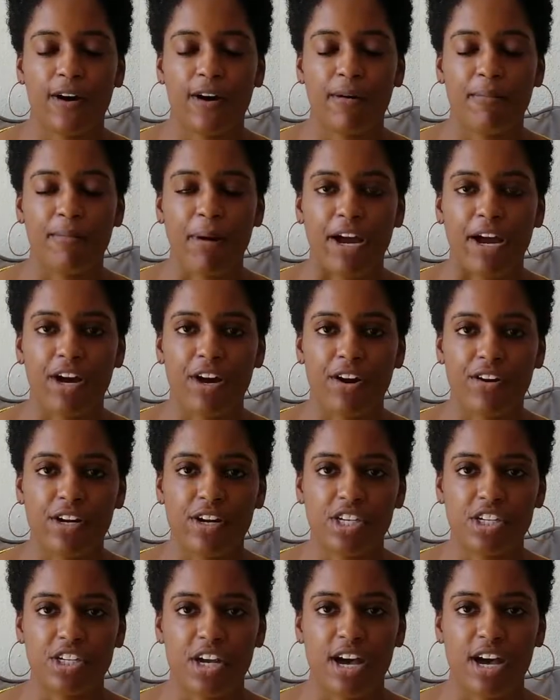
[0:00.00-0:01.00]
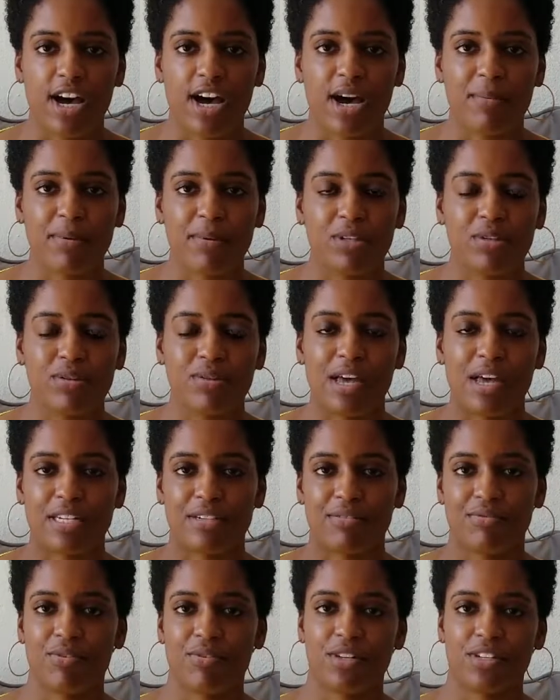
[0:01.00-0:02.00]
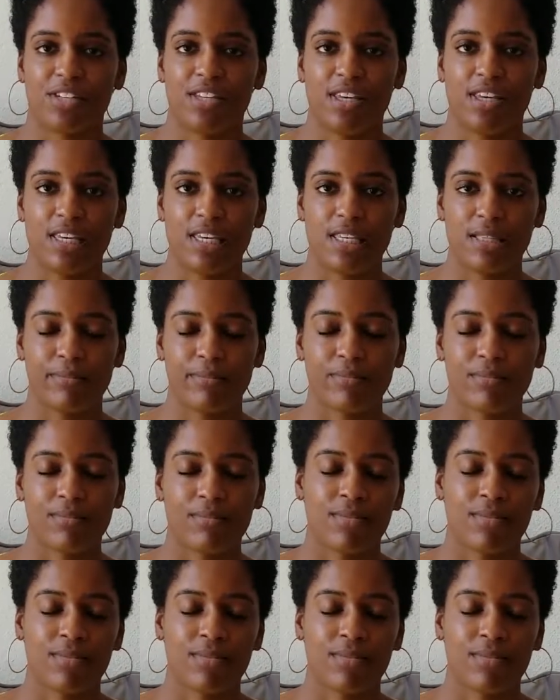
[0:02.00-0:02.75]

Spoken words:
my current job in 2014